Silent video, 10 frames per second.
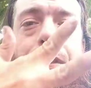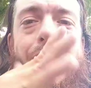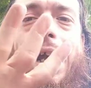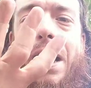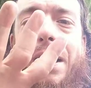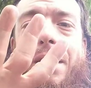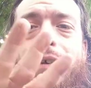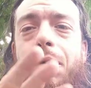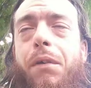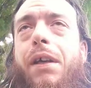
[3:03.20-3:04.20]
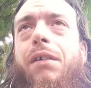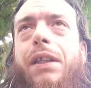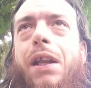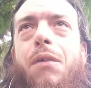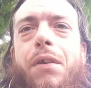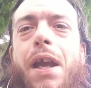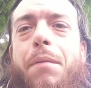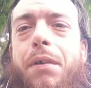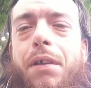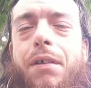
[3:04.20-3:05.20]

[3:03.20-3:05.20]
Yeah. Oh, I held that off camera.